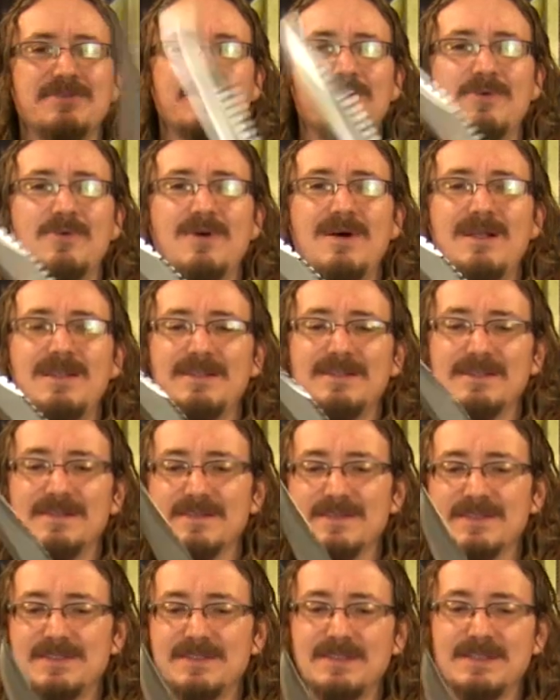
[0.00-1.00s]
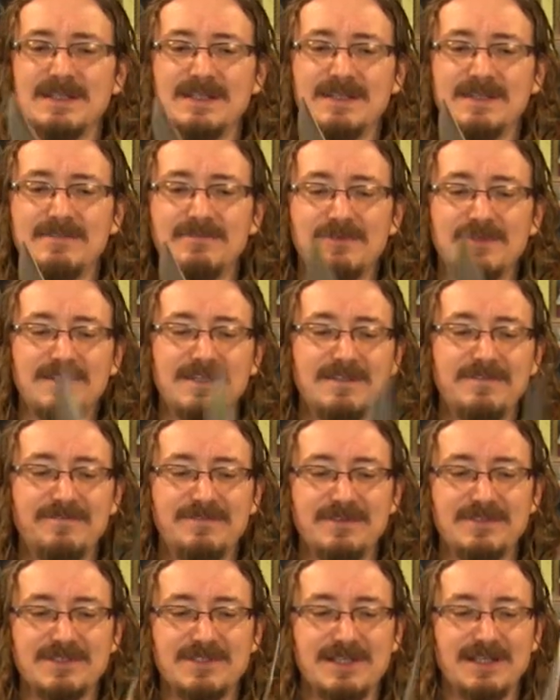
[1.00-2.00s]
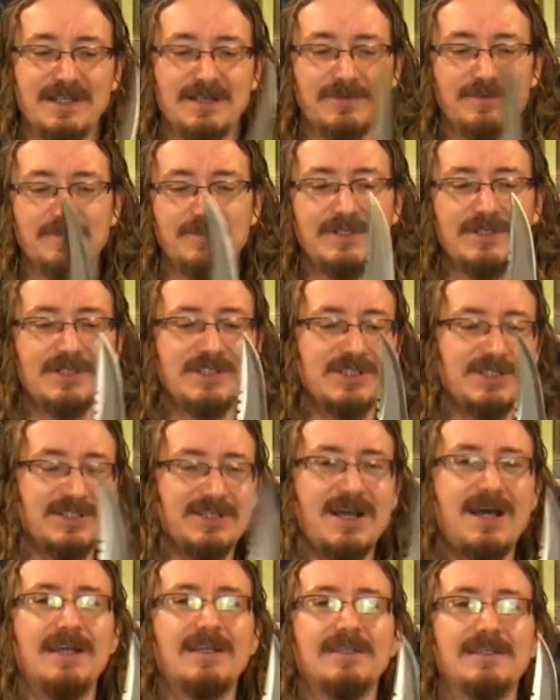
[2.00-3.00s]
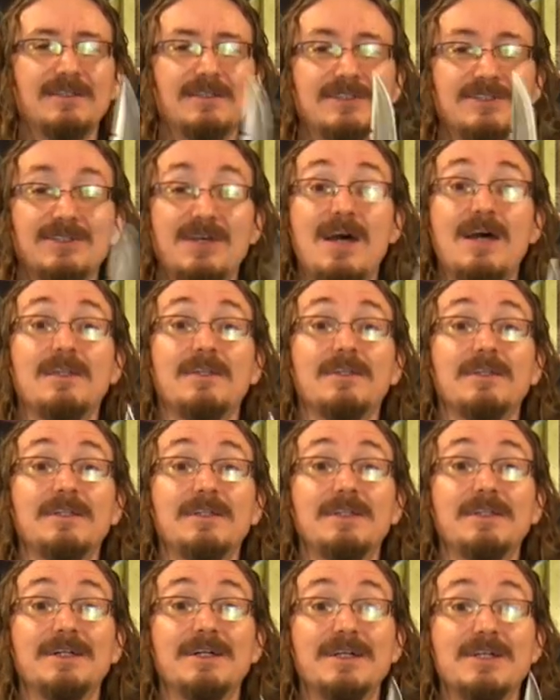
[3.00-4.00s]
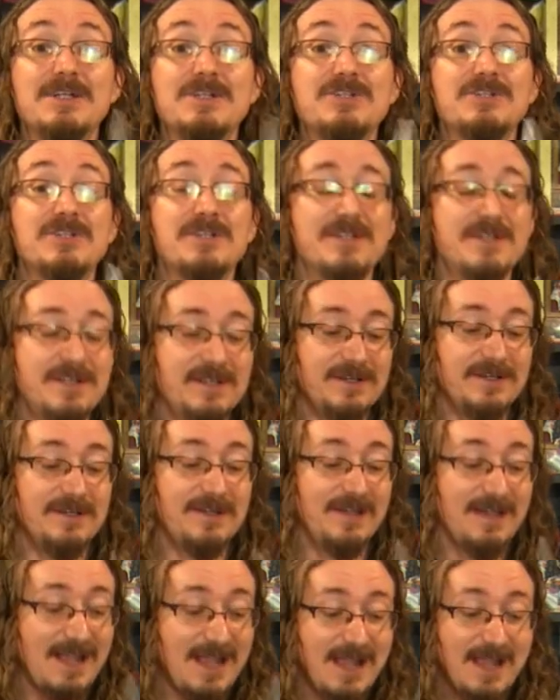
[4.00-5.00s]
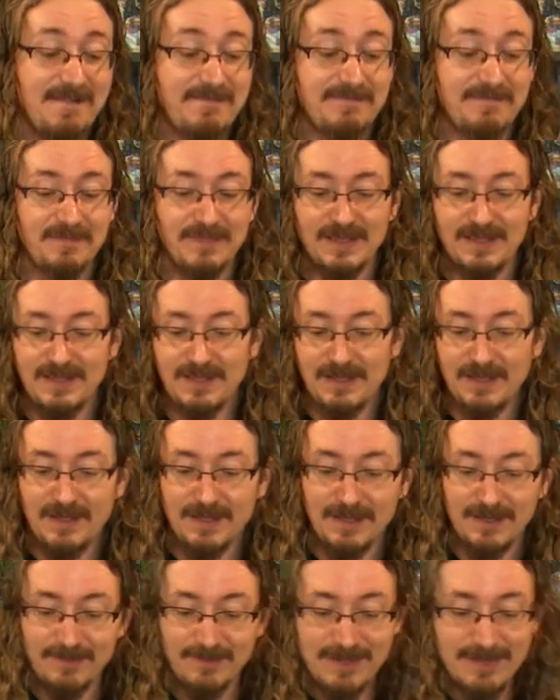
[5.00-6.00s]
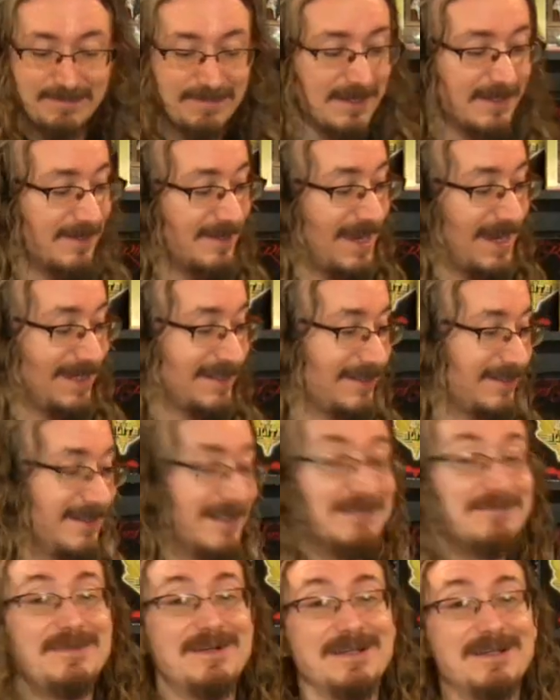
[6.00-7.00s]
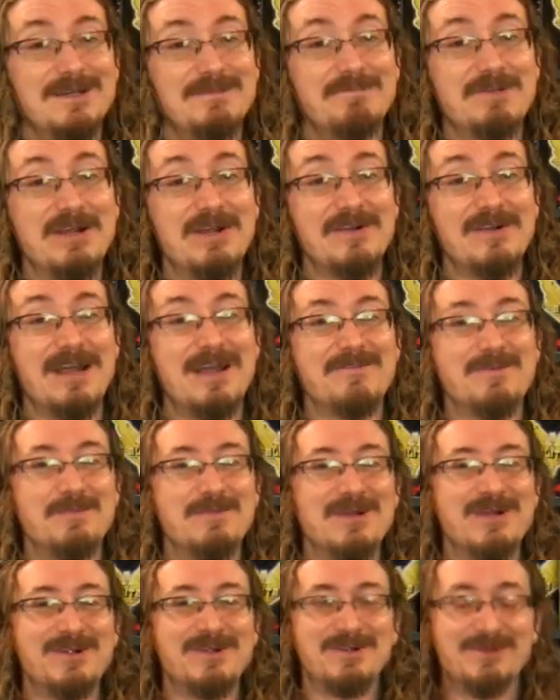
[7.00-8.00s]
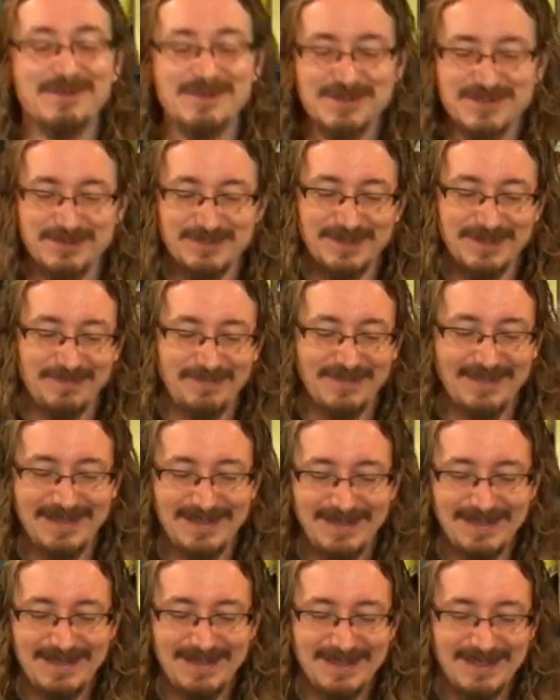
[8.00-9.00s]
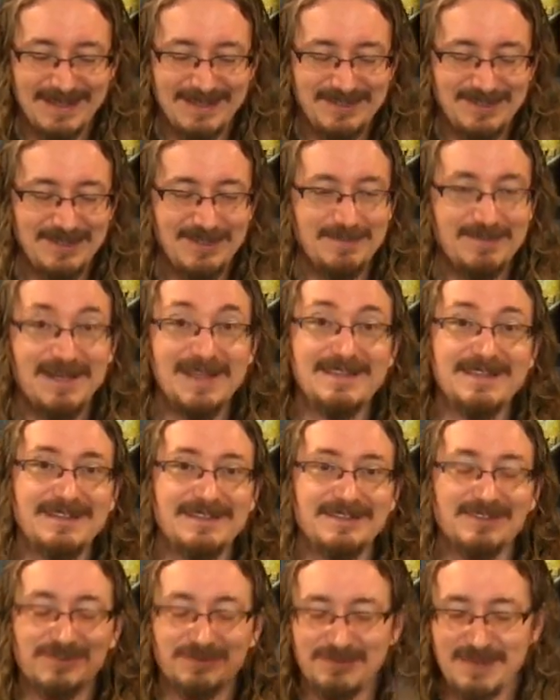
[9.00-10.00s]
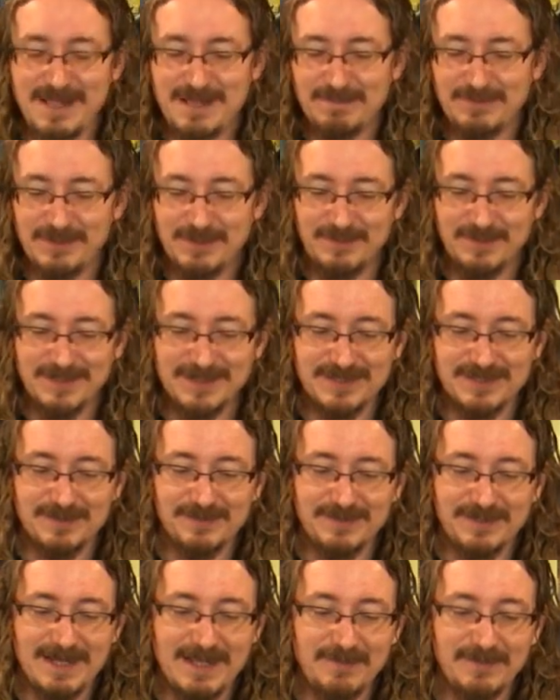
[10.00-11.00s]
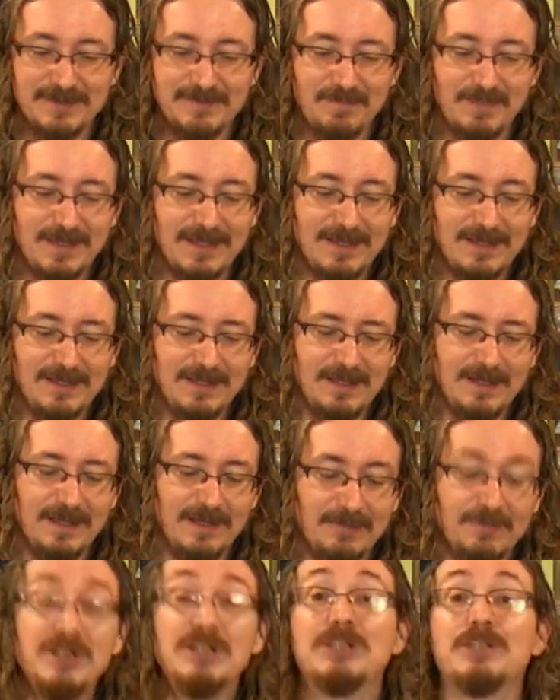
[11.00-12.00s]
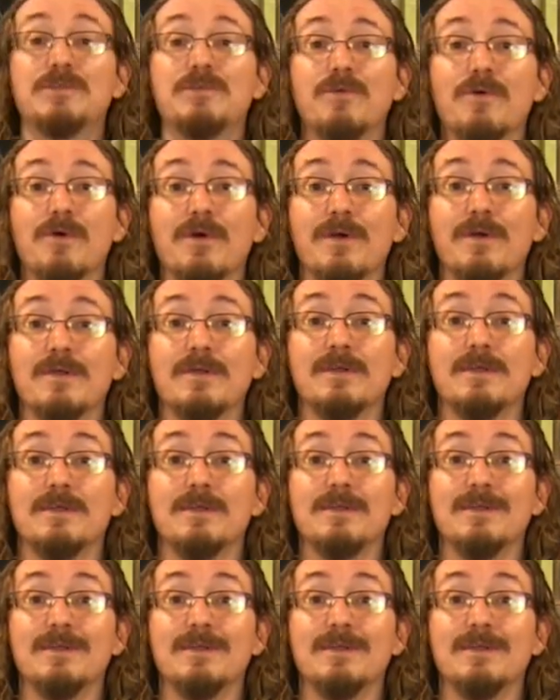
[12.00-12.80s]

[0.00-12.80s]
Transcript: with the quality of this thing. It really feels like a really solid, solidly uh, engineered knife. Uh, way better, actually, than my uh, Bear. I have a Bear Grylls one, uh, too, but I think this Rambo one is the one I would uh, reach for